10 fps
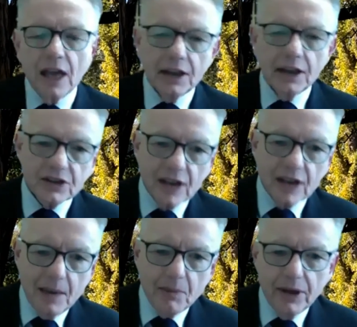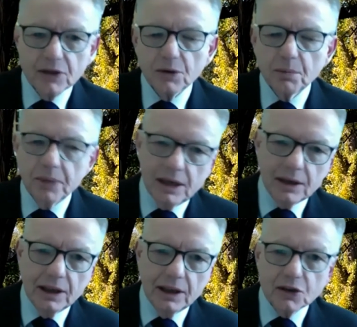the same things
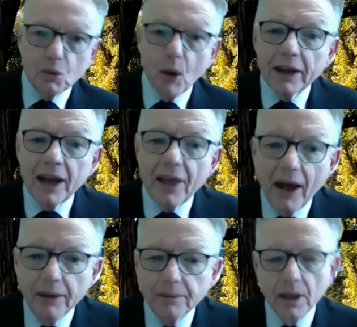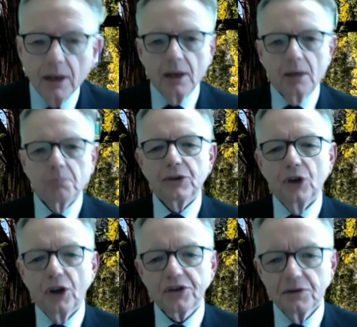repeatedly to one another, but
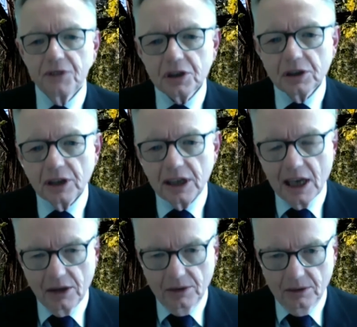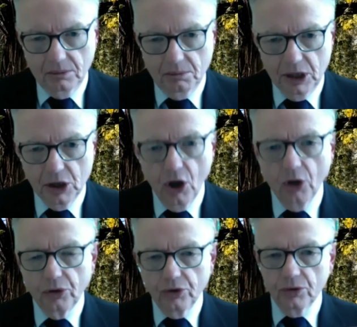not sufficiently yet
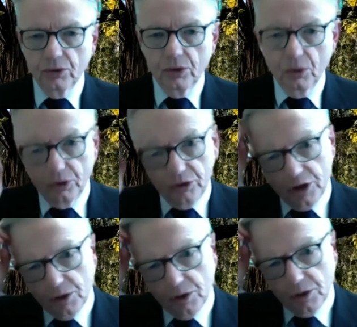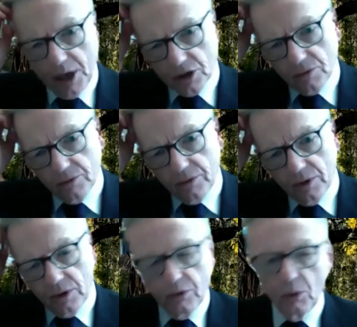beyond the dimension
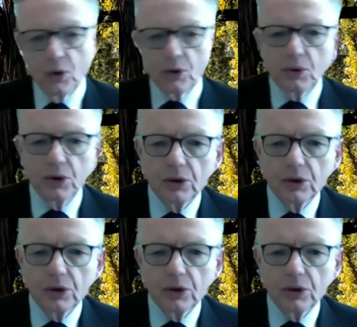of the water world.